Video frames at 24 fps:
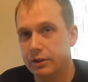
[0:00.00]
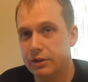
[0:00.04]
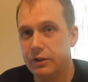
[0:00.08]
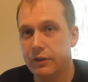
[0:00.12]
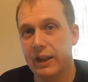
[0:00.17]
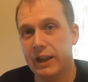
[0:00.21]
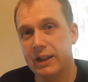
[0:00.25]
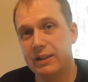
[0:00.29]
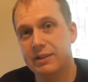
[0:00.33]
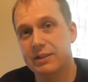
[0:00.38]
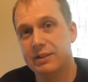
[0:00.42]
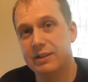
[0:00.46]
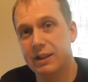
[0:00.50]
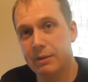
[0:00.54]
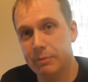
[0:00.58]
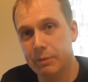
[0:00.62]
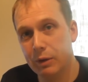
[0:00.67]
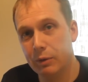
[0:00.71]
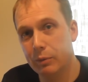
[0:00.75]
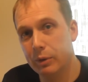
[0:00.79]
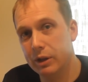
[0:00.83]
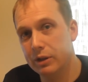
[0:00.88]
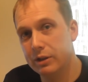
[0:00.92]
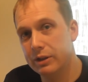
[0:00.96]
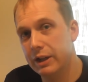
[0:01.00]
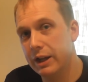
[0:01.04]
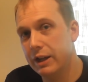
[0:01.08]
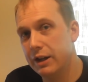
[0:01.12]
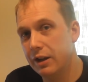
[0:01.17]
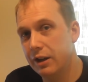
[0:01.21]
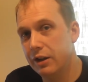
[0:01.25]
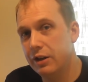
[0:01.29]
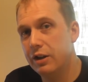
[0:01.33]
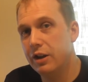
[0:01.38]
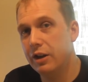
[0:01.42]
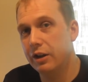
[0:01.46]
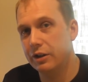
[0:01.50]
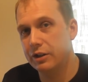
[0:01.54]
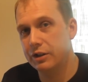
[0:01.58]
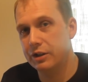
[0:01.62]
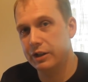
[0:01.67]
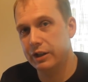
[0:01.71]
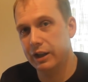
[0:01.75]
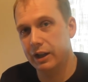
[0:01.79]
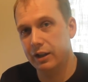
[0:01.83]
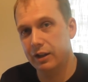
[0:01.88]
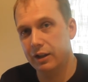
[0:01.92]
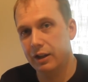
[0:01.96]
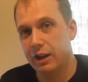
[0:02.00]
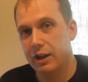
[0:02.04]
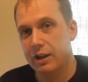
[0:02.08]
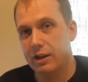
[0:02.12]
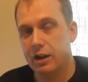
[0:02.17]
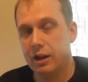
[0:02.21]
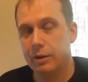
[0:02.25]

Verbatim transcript: So that's Slimming World in a nutshell.